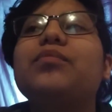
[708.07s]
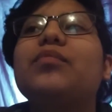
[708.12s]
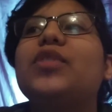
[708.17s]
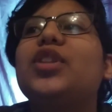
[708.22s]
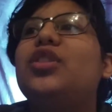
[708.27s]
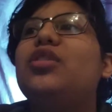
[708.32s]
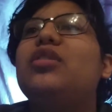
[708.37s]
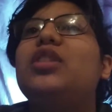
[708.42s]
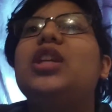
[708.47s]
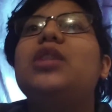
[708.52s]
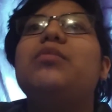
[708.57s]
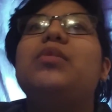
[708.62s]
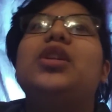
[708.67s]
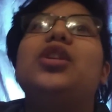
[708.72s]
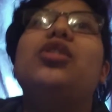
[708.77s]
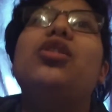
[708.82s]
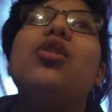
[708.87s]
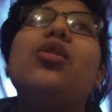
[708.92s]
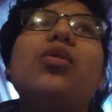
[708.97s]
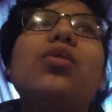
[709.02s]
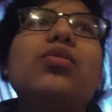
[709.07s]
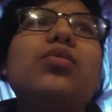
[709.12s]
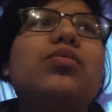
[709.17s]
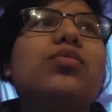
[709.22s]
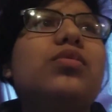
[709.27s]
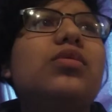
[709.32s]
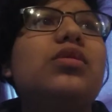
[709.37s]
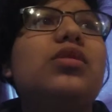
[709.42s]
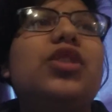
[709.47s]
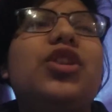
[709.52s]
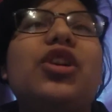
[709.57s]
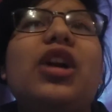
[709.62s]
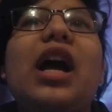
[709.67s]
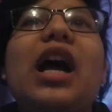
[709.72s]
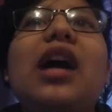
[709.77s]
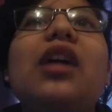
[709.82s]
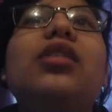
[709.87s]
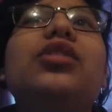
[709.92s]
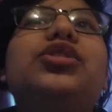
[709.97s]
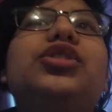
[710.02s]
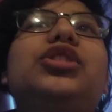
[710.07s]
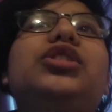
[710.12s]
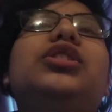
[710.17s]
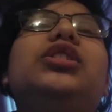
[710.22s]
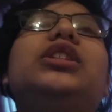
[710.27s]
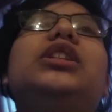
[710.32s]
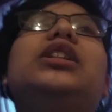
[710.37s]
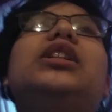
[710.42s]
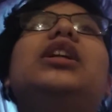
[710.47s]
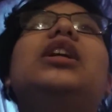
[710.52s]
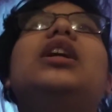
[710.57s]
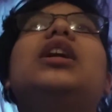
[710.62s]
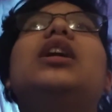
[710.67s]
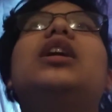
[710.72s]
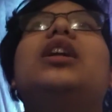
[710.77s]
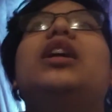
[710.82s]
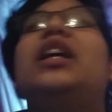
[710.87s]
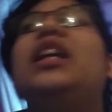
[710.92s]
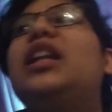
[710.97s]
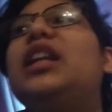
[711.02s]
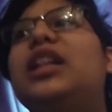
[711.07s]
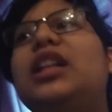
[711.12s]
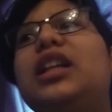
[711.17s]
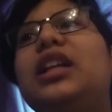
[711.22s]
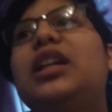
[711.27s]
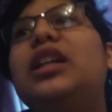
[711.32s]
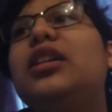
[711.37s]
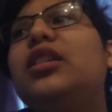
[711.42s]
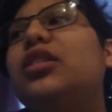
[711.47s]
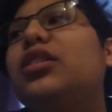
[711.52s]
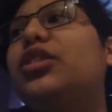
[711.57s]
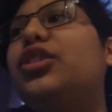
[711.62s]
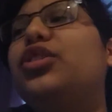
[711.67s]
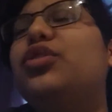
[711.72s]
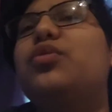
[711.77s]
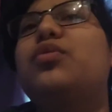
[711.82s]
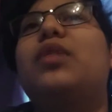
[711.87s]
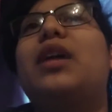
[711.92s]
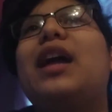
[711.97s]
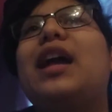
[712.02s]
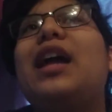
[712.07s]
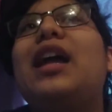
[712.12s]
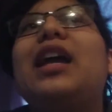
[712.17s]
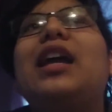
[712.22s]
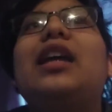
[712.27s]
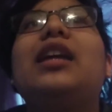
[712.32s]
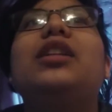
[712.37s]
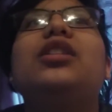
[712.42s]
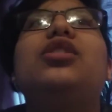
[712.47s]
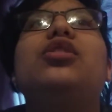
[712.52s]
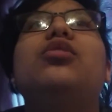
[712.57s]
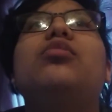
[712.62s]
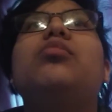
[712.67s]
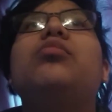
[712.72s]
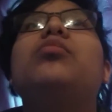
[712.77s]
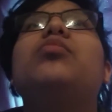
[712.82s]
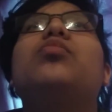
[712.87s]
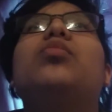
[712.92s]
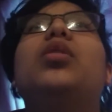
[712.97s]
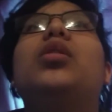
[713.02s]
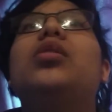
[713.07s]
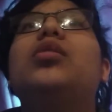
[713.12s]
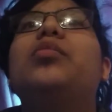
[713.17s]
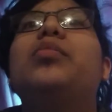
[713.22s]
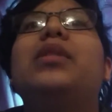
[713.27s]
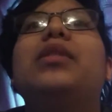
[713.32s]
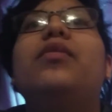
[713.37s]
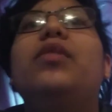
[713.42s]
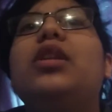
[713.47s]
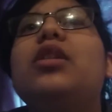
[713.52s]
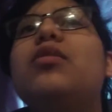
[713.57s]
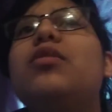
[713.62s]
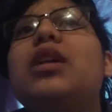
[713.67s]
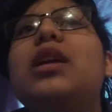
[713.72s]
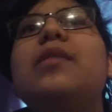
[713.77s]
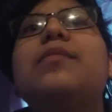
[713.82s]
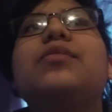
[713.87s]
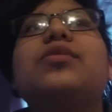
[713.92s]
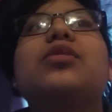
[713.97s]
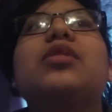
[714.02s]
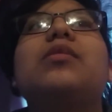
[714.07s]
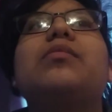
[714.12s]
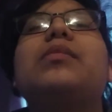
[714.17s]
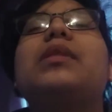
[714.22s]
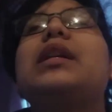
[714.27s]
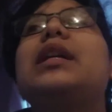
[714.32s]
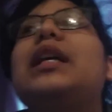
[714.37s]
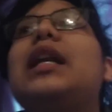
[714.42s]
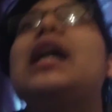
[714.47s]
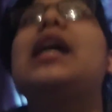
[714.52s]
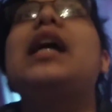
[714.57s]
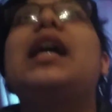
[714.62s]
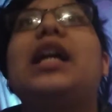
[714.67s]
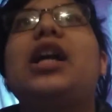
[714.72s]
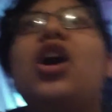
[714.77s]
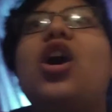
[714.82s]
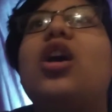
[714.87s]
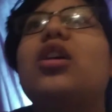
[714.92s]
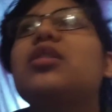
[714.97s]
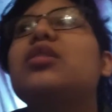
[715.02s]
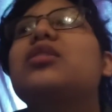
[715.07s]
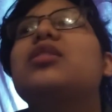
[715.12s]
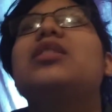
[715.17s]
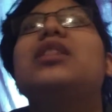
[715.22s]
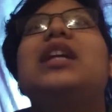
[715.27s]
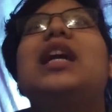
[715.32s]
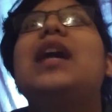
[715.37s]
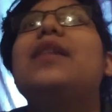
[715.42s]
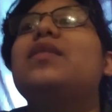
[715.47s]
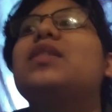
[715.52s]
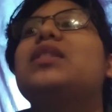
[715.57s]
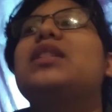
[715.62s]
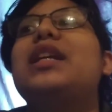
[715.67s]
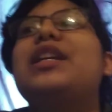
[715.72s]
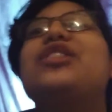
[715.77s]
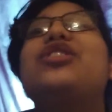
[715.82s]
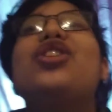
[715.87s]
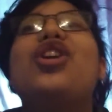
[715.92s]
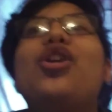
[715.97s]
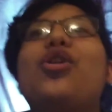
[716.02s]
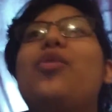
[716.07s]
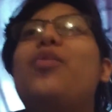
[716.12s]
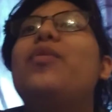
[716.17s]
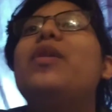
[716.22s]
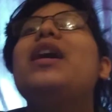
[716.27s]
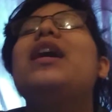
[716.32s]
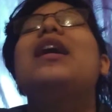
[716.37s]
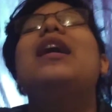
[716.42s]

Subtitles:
"Do you need me to go to your house? Do you need anything? Are you okay? Do you want to play video games or something?" And I constantly have to say no.